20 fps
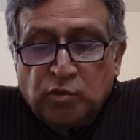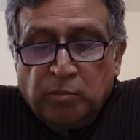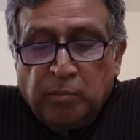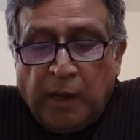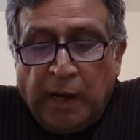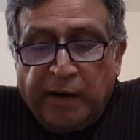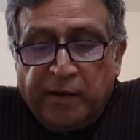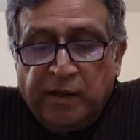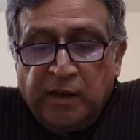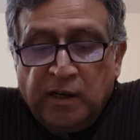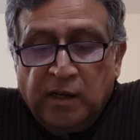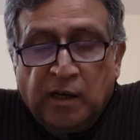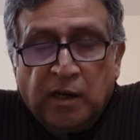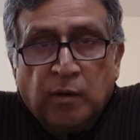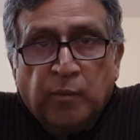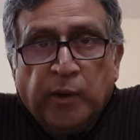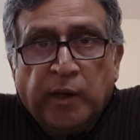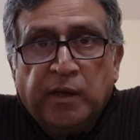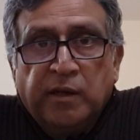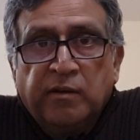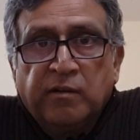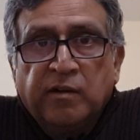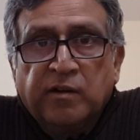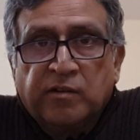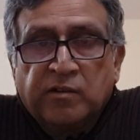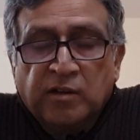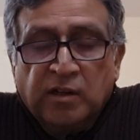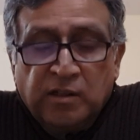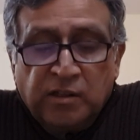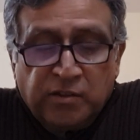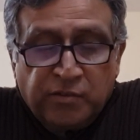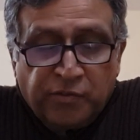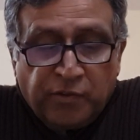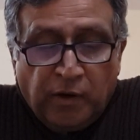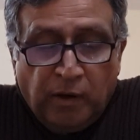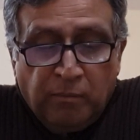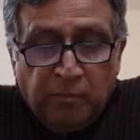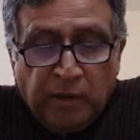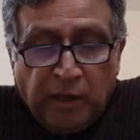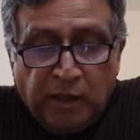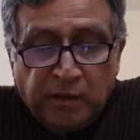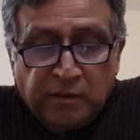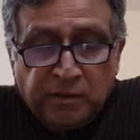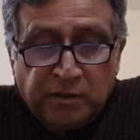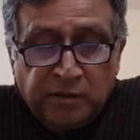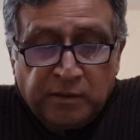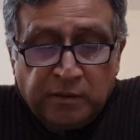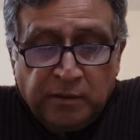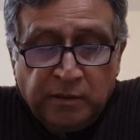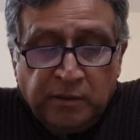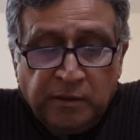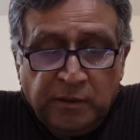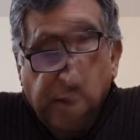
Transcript: to marry her when he returns from London.